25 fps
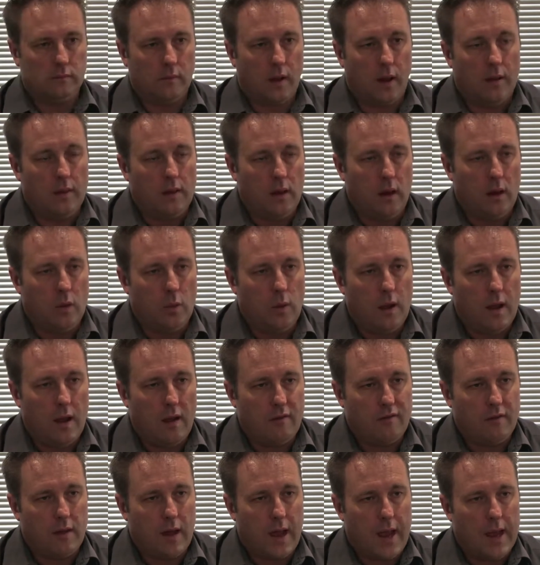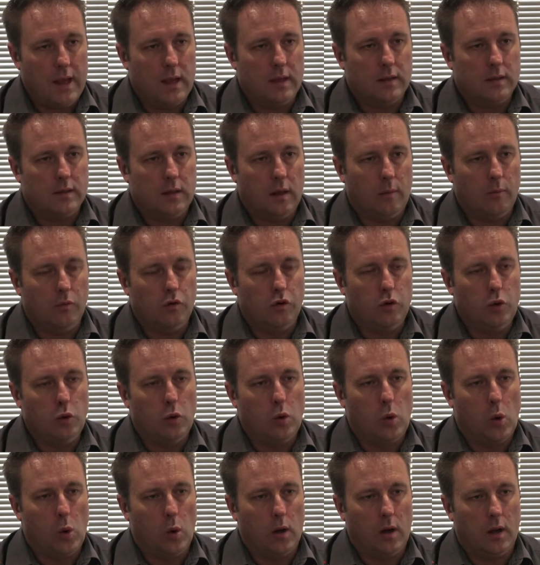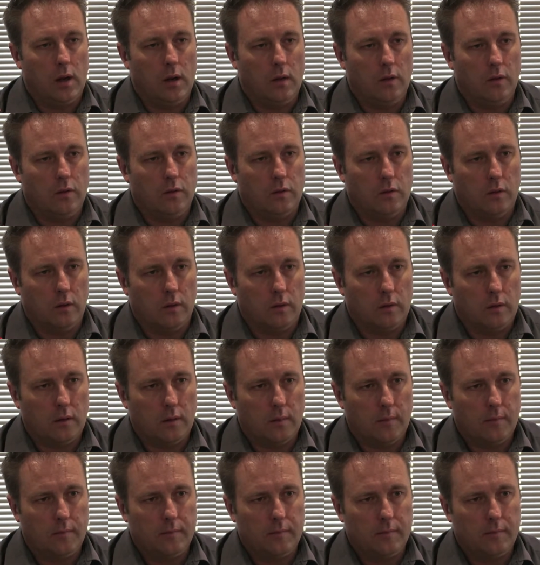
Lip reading: And then we have the ASM 2-corner insert.